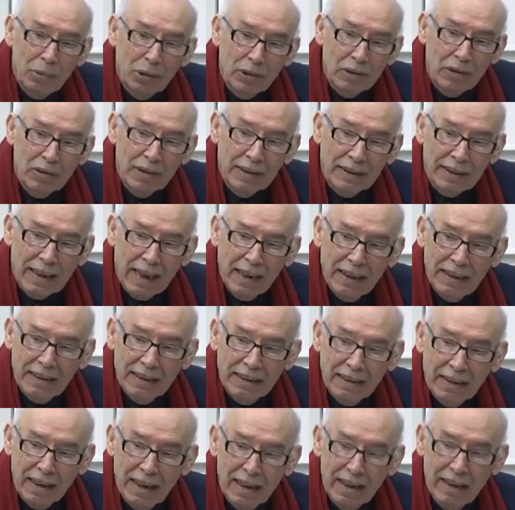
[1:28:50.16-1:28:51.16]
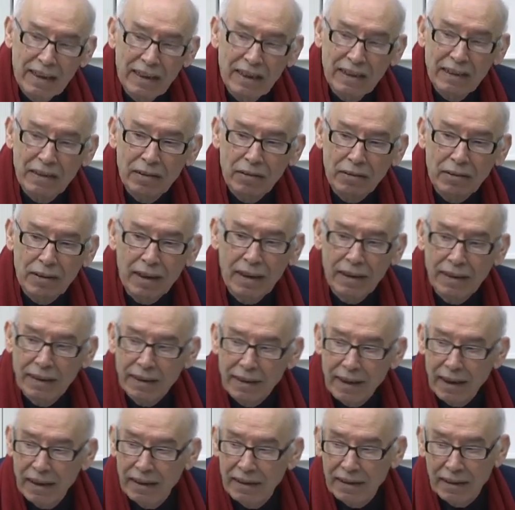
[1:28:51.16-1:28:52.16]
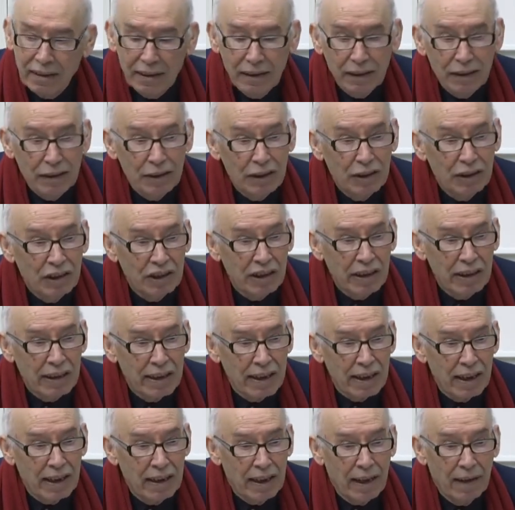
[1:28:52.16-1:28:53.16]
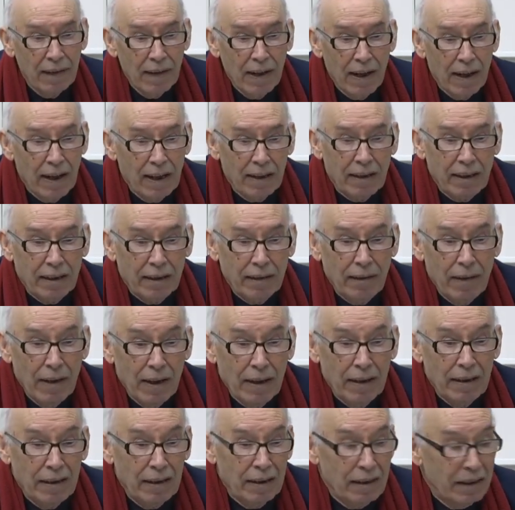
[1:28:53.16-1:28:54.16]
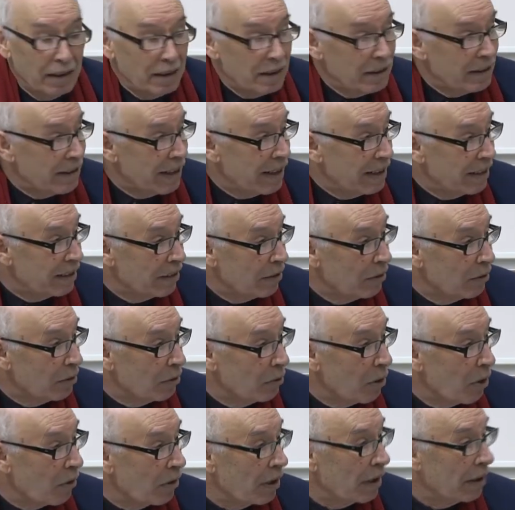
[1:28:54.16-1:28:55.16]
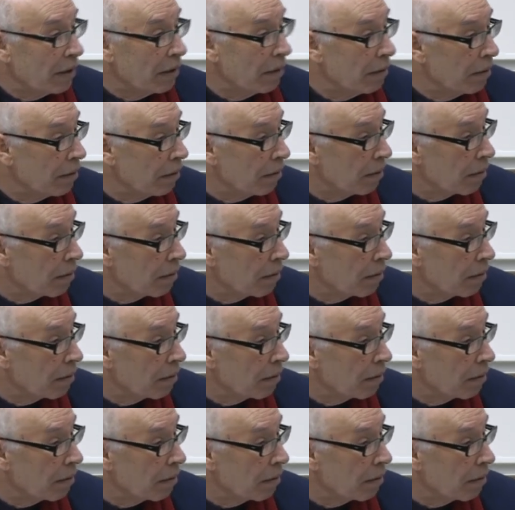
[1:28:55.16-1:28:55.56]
in political science, in social science in general. I think there is nothing